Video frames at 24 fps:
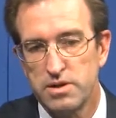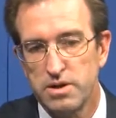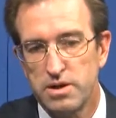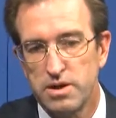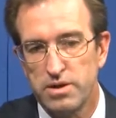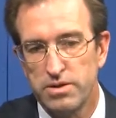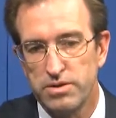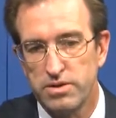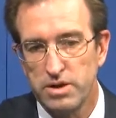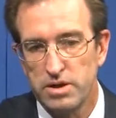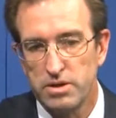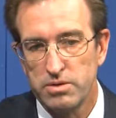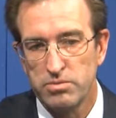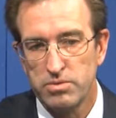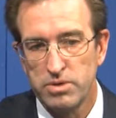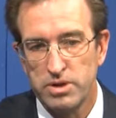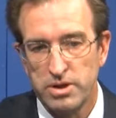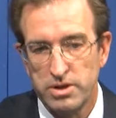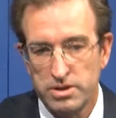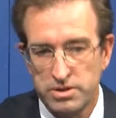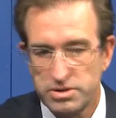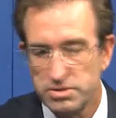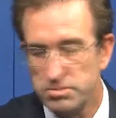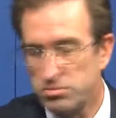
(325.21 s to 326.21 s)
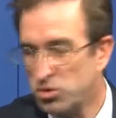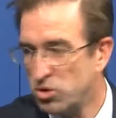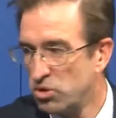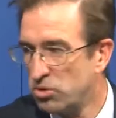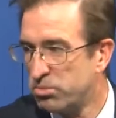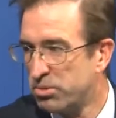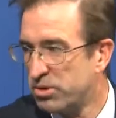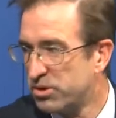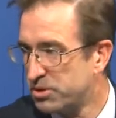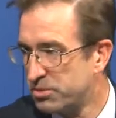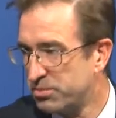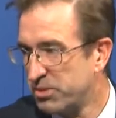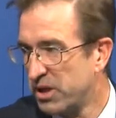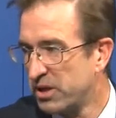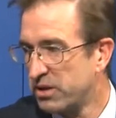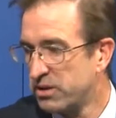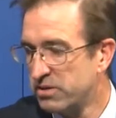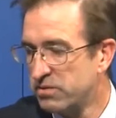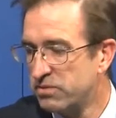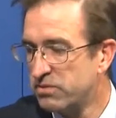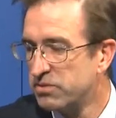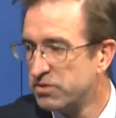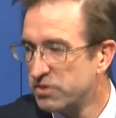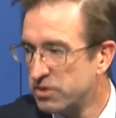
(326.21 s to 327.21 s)
I think we need some new
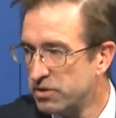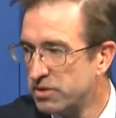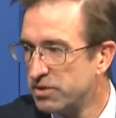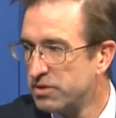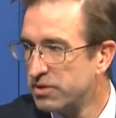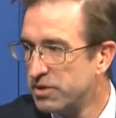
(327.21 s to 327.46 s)
perspectives,